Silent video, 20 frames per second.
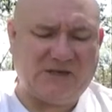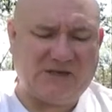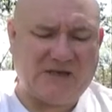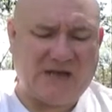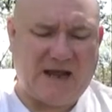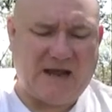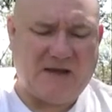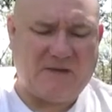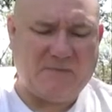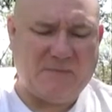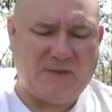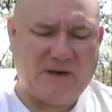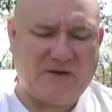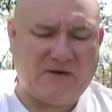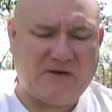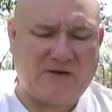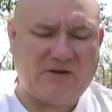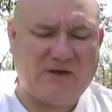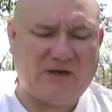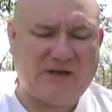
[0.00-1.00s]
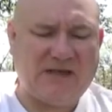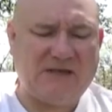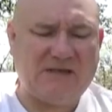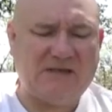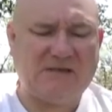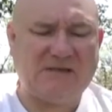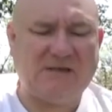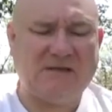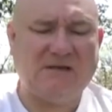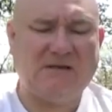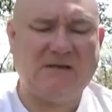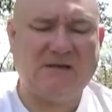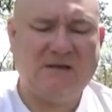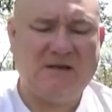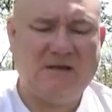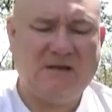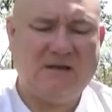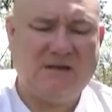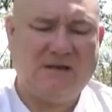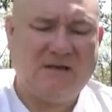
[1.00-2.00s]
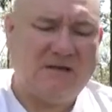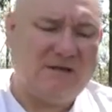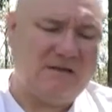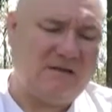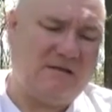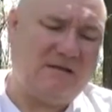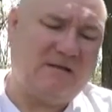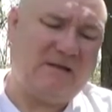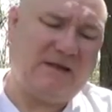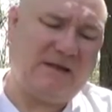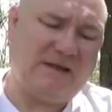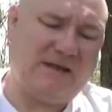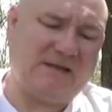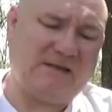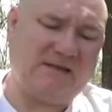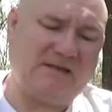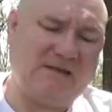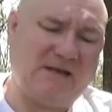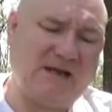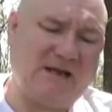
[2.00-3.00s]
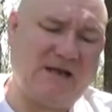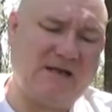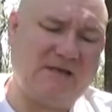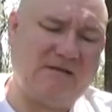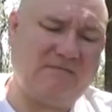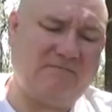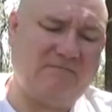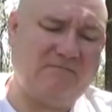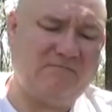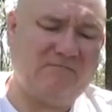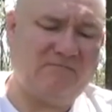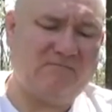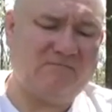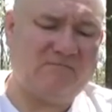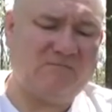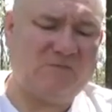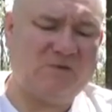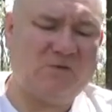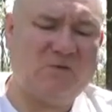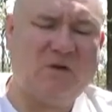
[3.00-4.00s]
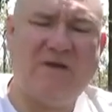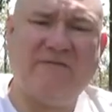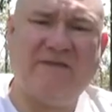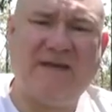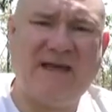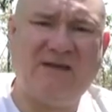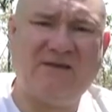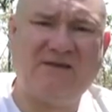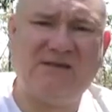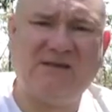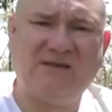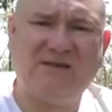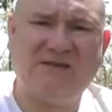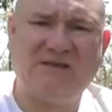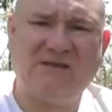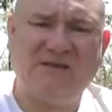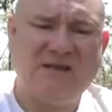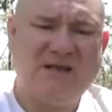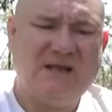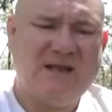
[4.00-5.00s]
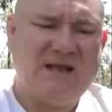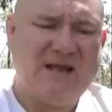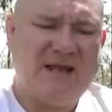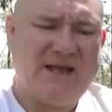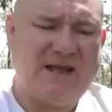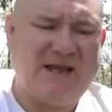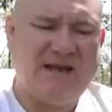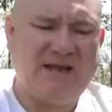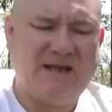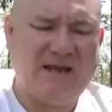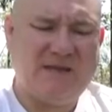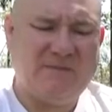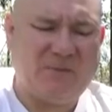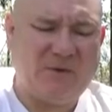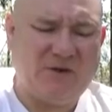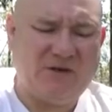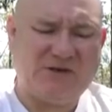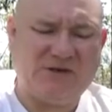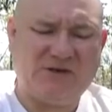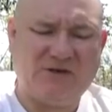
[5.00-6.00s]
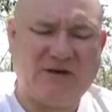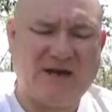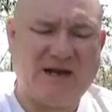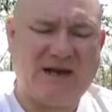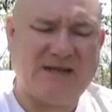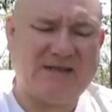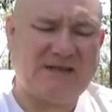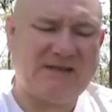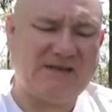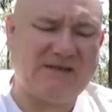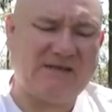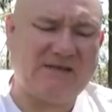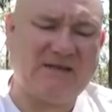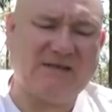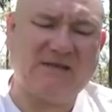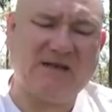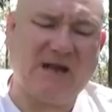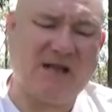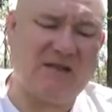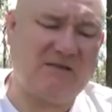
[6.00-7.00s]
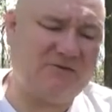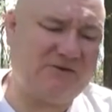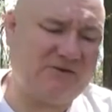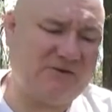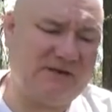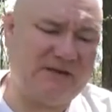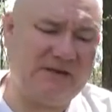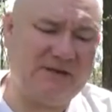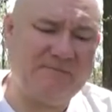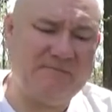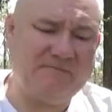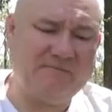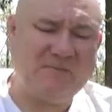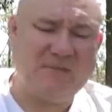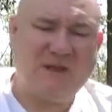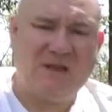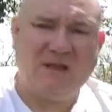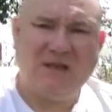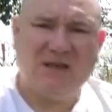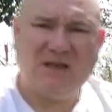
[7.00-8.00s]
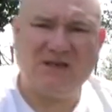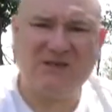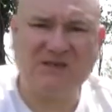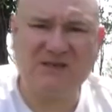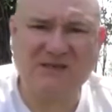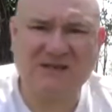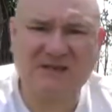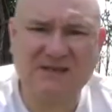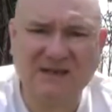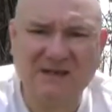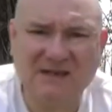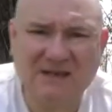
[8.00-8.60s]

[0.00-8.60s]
style butter cookies. It's 12 ounces, and I'm pretty sure I got this at the Dollar Tree. It's just